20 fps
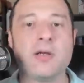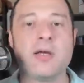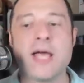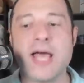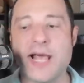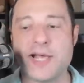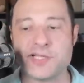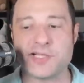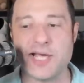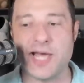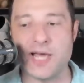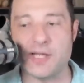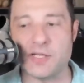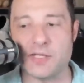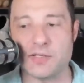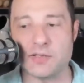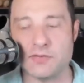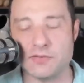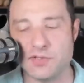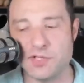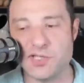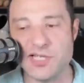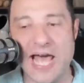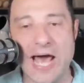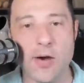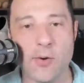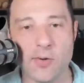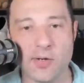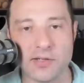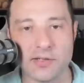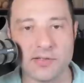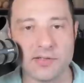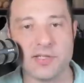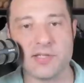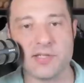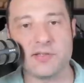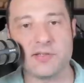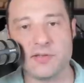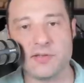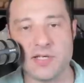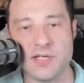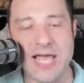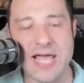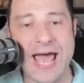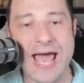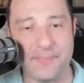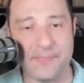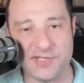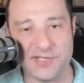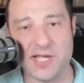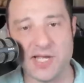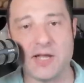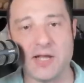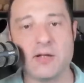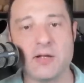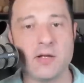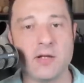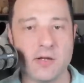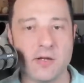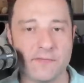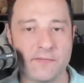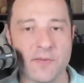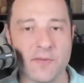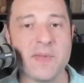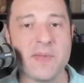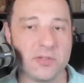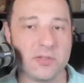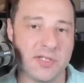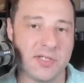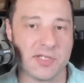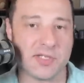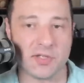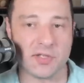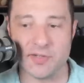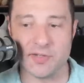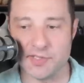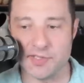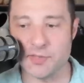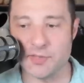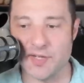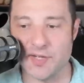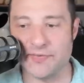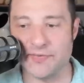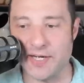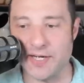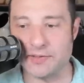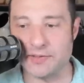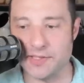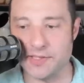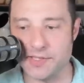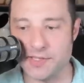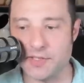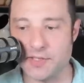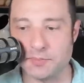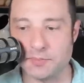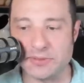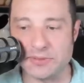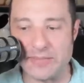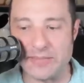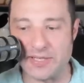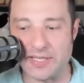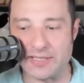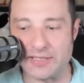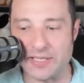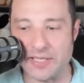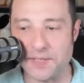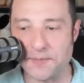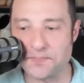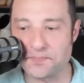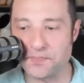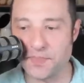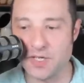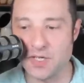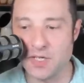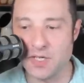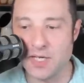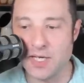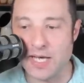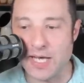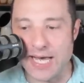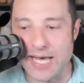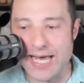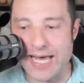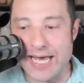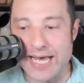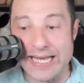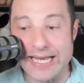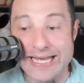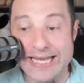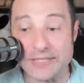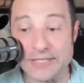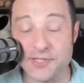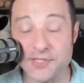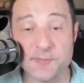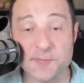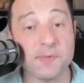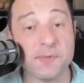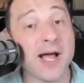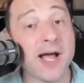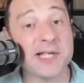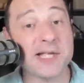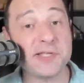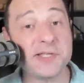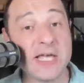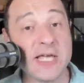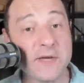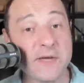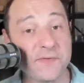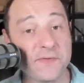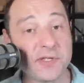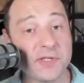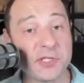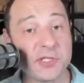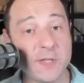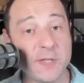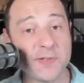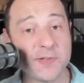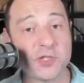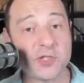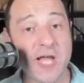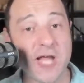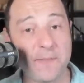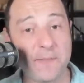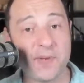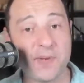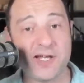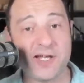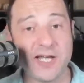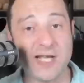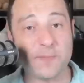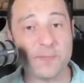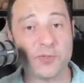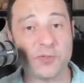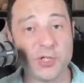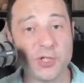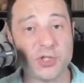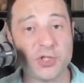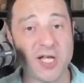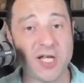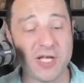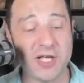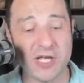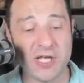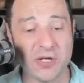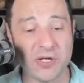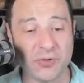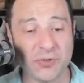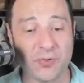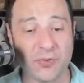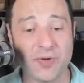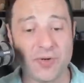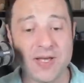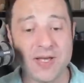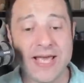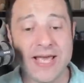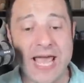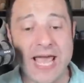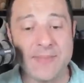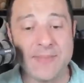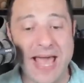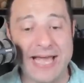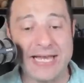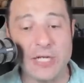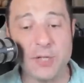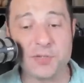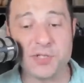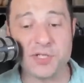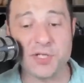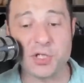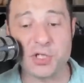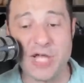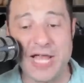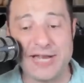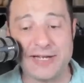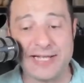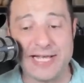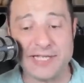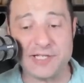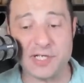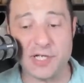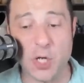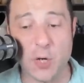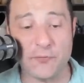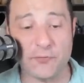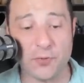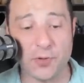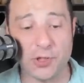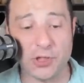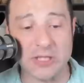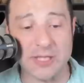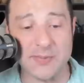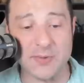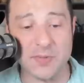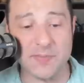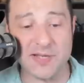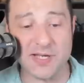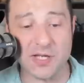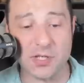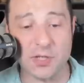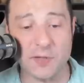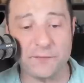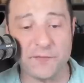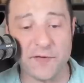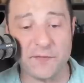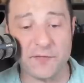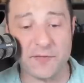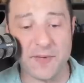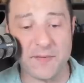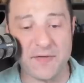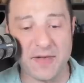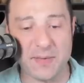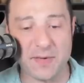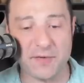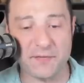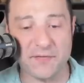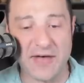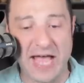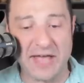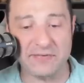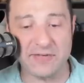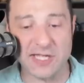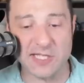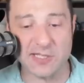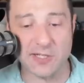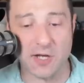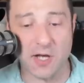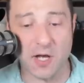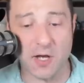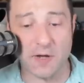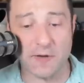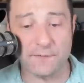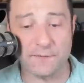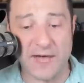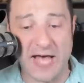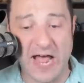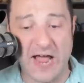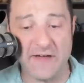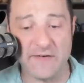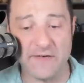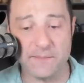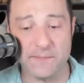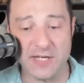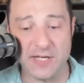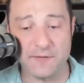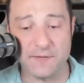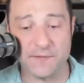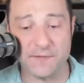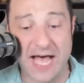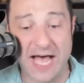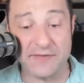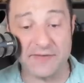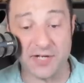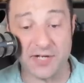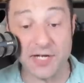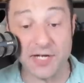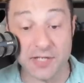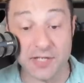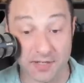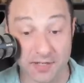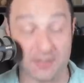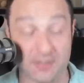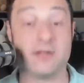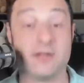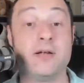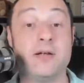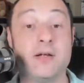has kind of soured the the appetite for Middle East cruises, quite frankly. So you can blame it on there. Uh, Nicholas Price, thank you for the super chat, buddy. I appreciate you. Hey, Matt, news to the channel. like to know if Royal Caribbean would be a good fit for my family with five kids, all five being five and under.